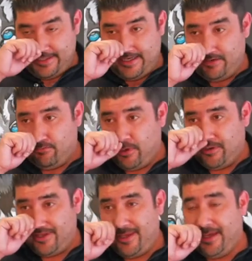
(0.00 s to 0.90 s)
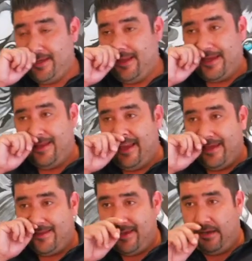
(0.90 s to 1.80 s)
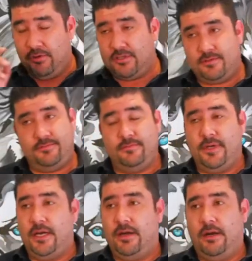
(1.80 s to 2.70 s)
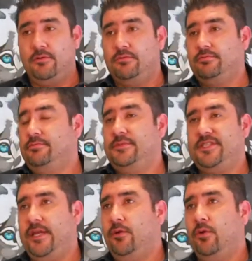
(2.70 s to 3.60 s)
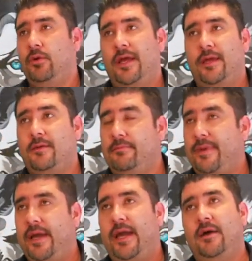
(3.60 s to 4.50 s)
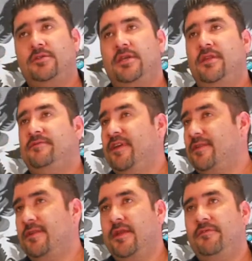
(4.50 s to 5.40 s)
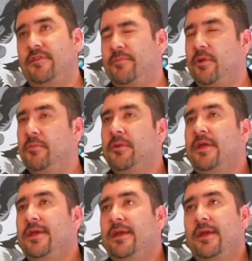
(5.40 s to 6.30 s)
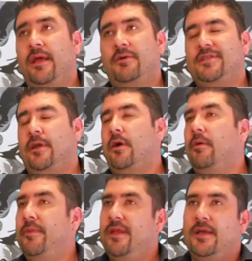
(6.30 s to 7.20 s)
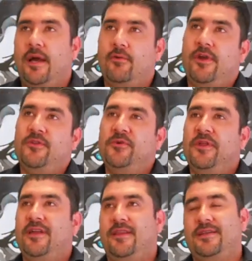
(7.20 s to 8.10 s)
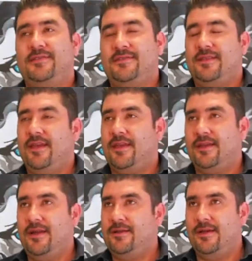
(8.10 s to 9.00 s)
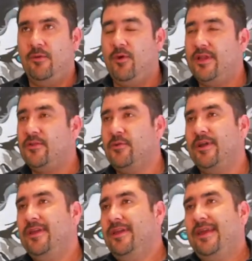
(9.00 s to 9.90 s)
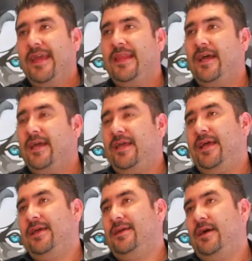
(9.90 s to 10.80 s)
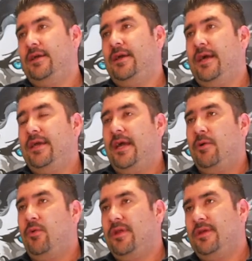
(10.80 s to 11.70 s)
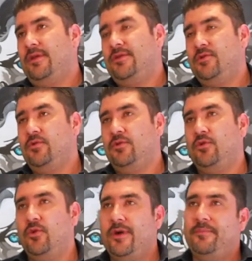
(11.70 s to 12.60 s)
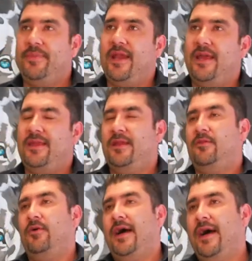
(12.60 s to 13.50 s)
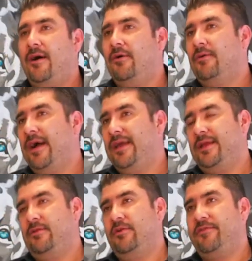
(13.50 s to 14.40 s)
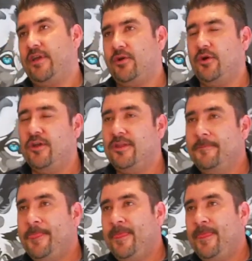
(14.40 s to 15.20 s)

Like I said, I would see Lou like buying houses, fixing them, flipping them, and I was like, oh man, how do I do that? That's like, I want to do it, and I wanted to do it, but I didn't know how. I didn't know if I could.